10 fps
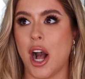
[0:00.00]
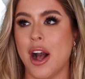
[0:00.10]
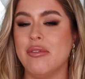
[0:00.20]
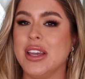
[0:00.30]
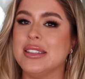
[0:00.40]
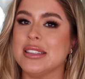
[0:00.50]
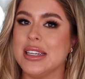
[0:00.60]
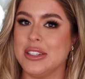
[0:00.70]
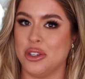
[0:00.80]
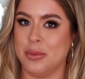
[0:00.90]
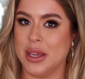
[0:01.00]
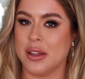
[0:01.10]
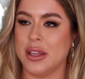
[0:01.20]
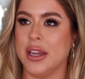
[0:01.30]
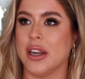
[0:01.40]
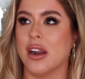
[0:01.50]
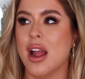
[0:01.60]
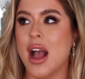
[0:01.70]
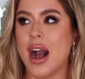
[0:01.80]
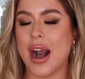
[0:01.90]
Obviously, to be clear,
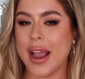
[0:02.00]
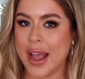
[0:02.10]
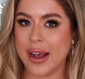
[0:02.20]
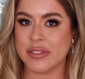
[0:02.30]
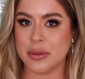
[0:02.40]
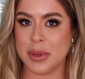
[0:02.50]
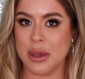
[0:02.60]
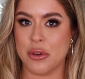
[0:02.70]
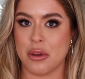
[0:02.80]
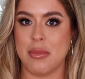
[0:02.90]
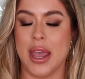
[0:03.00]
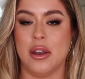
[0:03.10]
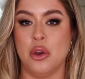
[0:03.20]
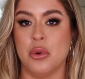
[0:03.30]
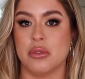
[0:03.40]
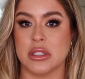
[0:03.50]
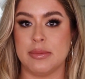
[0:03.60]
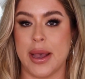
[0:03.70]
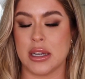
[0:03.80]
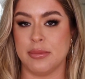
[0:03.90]
I have to be with a man who would
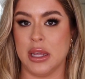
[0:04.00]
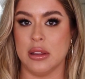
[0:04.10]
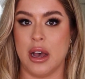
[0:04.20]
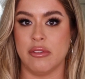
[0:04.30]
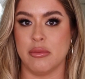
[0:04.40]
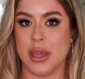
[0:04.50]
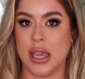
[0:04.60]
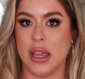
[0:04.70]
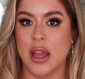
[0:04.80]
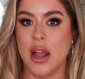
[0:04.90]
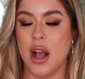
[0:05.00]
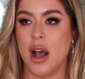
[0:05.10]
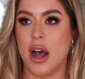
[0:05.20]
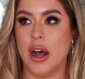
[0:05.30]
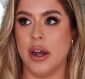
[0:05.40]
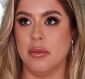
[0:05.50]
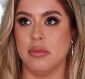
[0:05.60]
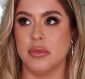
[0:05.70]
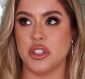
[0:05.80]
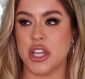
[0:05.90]
respect me, love me,
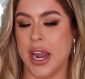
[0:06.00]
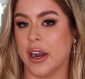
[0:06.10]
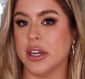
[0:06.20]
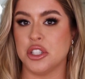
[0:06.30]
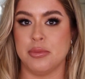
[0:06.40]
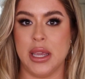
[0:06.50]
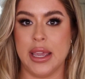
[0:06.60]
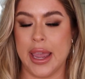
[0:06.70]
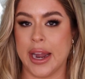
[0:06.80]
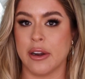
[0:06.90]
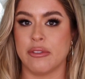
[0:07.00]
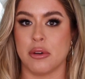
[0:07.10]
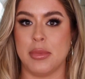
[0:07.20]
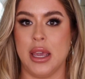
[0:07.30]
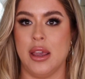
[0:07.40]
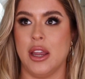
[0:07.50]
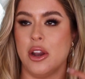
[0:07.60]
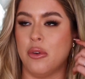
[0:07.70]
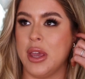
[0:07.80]
cherish me, care for me.